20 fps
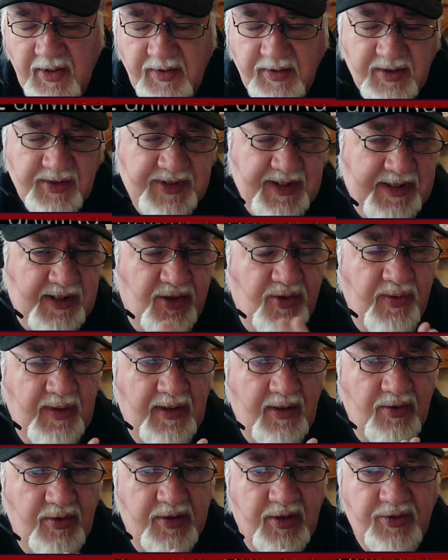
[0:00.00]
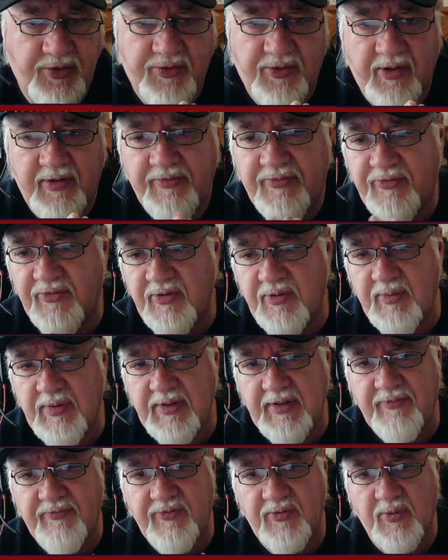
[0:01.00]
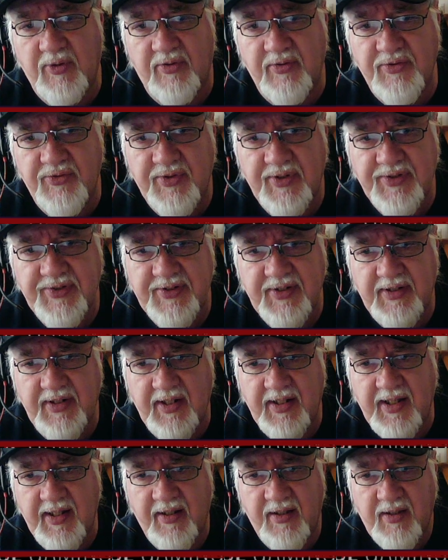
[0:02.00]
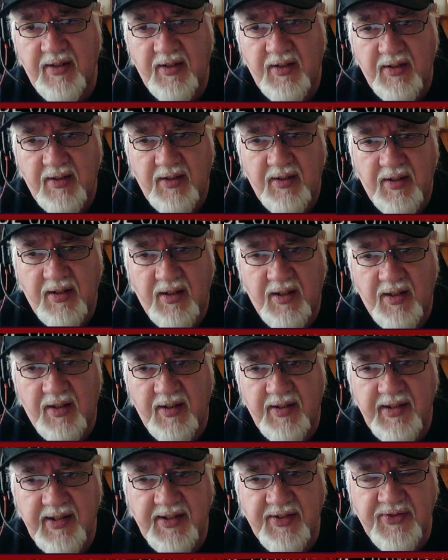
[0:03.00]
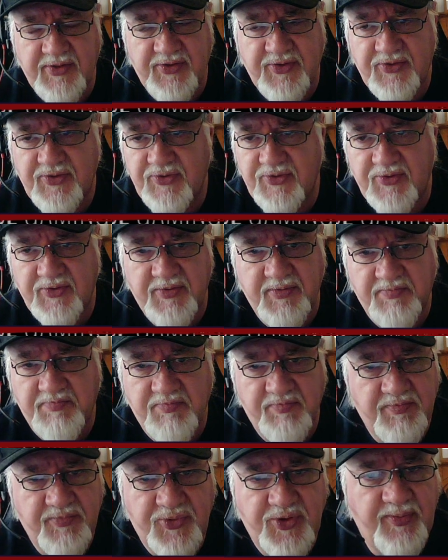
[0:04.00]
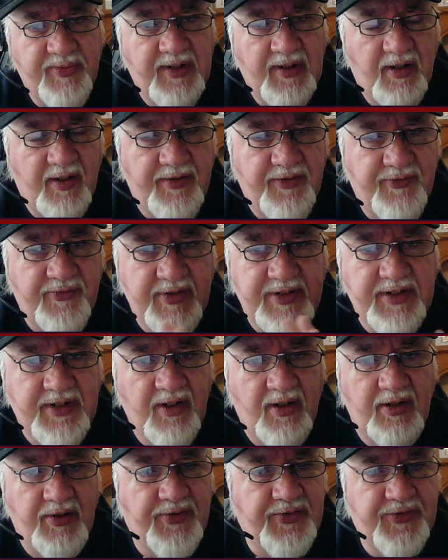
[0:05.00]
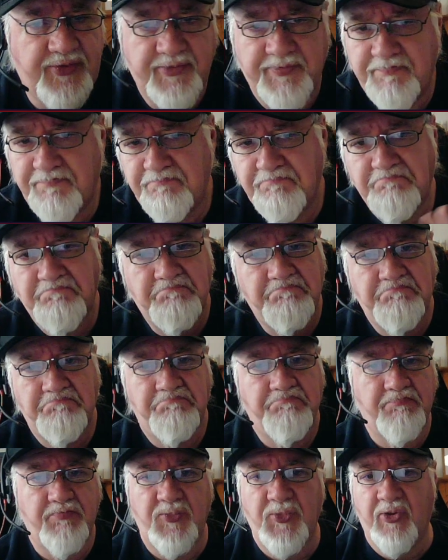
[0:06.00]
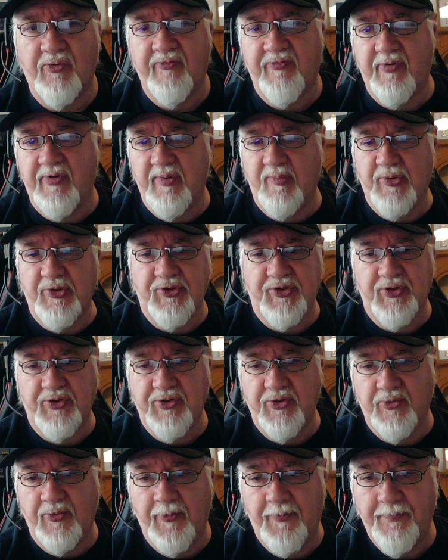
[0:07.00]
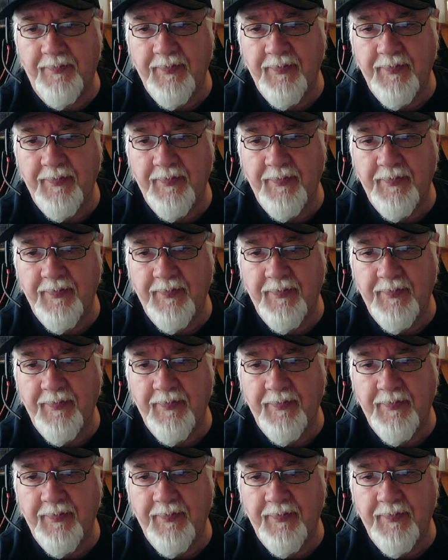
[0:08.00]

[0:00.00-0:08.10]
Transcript: can take a quick look on Drive-Thru if you are interested in that. It's something like $3, not very much at all.